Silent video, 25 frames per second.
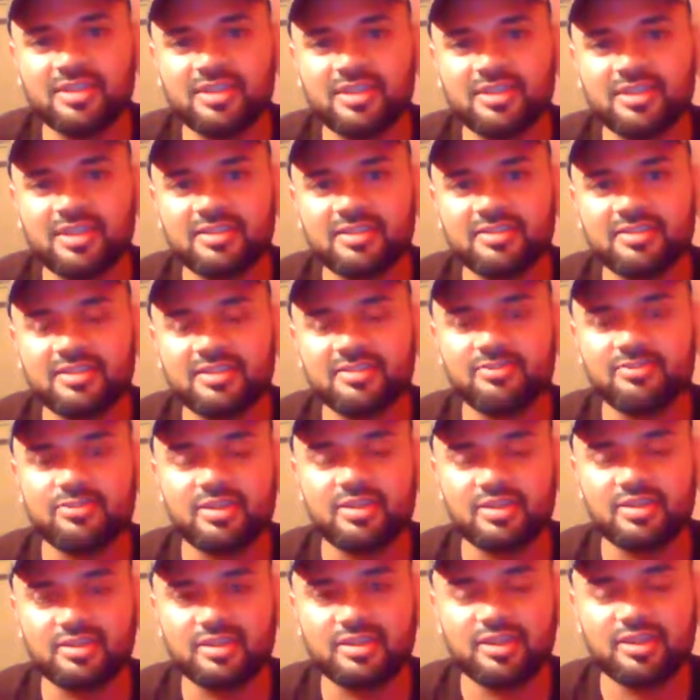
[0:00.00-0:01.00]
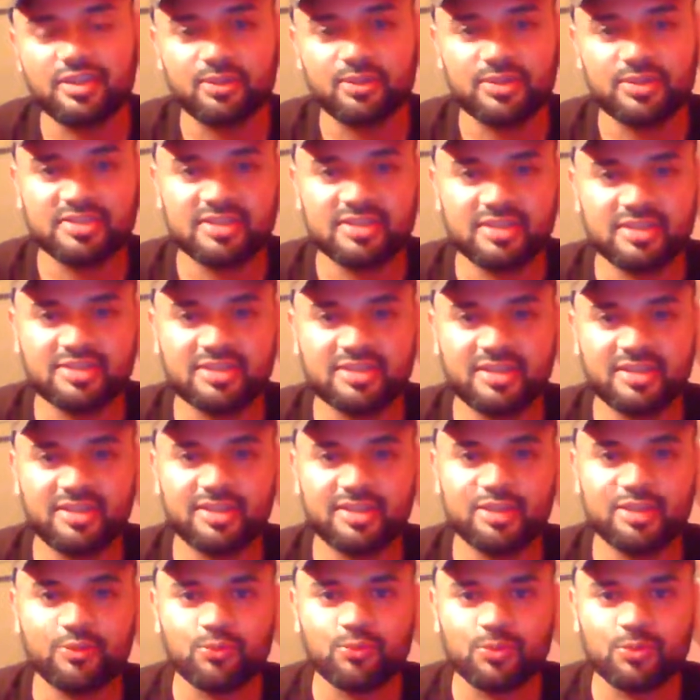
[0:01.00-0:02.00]
and that it's going to
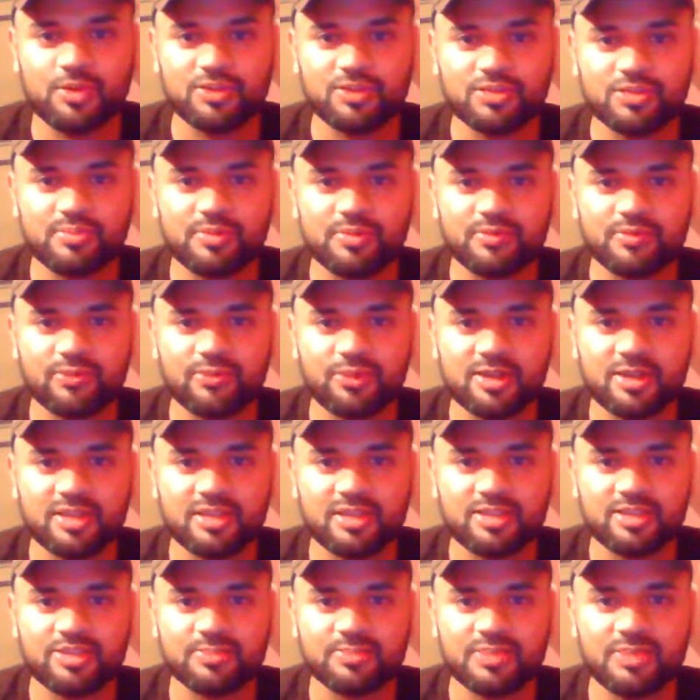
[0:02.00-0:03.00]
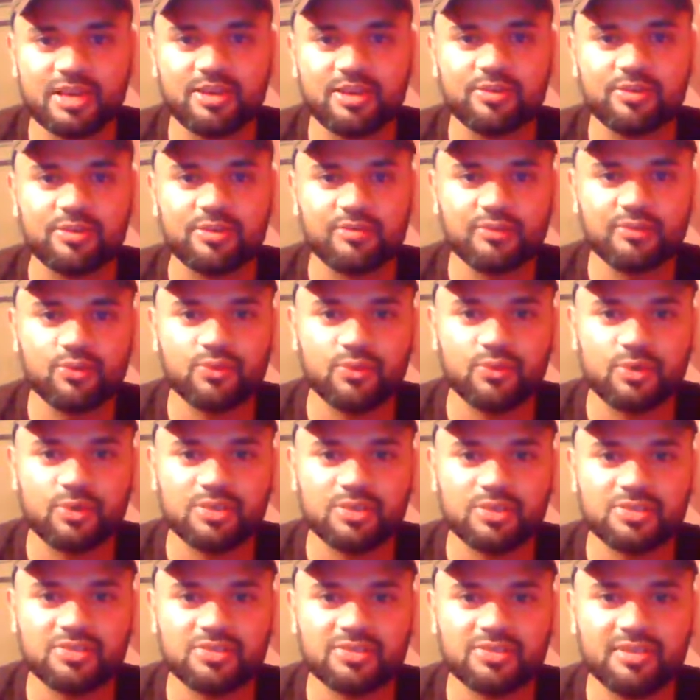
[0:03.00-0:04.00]
get worse before it gets better, of
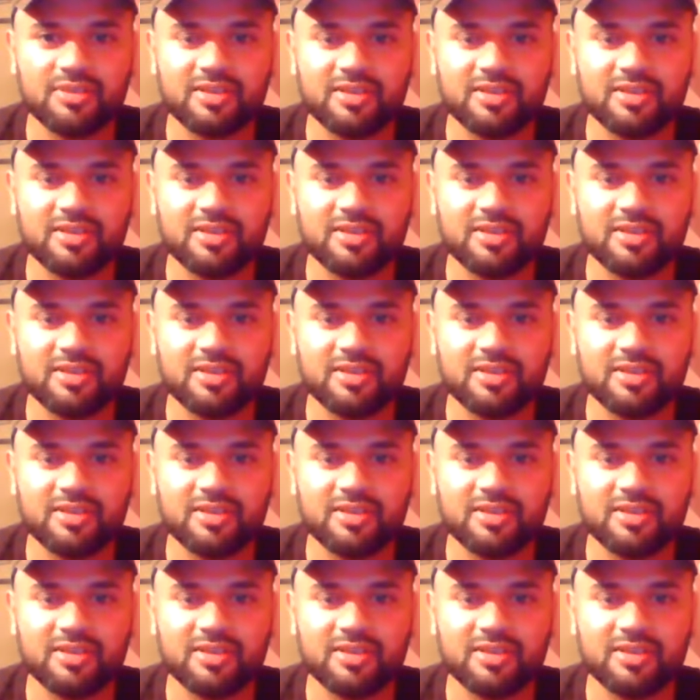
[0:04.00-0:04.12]
course,